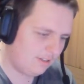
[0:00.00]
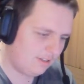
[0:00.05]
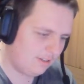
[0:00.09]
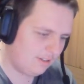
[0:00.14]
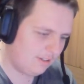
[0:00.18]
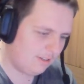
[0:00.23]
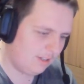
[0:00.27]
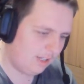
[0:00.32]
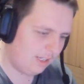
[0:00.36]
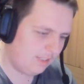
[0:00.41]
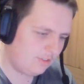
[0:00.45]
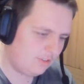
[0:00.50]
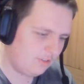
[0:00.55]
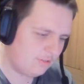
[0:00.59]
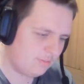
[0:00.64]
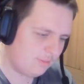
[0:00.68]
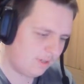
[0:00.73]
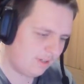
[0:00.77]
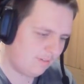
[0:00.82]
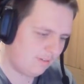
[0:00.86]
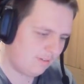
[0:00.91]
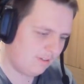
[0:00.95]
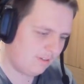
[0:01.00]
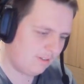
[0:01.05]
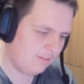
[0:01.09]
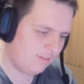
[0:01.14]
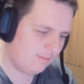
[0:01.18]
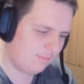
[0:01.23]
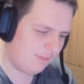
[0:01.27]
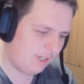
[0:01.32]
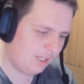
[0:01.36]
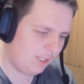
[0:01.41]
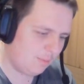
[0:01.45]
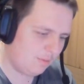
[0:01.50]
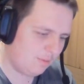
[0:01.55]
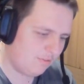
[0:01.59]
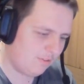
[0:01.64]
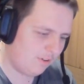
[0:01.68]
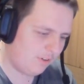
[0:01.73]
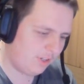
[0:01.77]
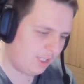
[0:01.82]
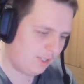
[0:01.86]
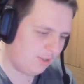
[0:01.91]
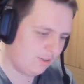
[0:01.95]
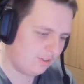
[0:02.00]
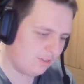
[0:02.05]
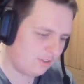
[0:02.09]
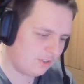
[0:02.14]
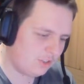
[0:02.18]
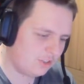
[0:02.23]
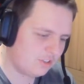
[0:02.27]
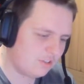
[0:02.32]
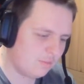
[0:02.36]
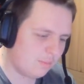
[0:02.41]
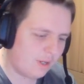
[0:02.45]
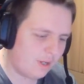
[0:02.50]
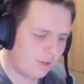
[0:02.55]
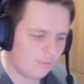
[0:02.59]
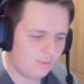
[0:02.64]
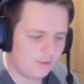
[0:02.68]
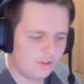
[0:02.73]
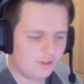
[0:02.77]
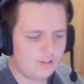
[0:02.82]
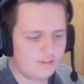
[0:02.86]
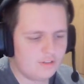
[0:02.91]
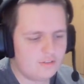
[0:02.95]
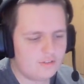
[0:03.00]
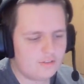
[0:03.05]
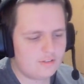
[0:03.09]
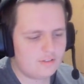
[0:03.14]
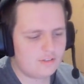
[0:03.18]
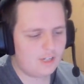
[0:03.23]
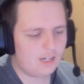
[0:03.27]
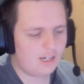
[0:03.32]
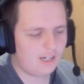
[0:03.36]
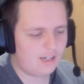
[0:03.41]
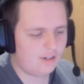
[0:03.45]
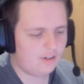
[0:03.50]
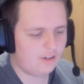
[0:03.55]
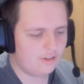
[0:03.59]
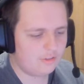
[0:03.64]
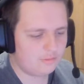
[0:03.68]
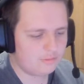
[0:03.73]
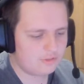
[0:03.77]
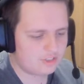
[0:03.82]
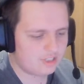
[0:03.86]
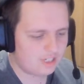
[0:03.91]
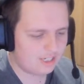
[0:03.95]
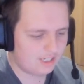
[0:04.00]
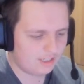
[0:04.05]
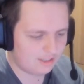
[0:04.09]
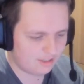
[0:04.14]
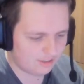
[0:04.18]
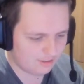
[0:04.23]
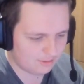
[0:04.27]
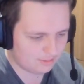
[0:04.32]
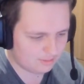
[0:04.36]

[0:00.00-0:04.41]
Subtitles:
It does make me very conscious about words that I'm saying though.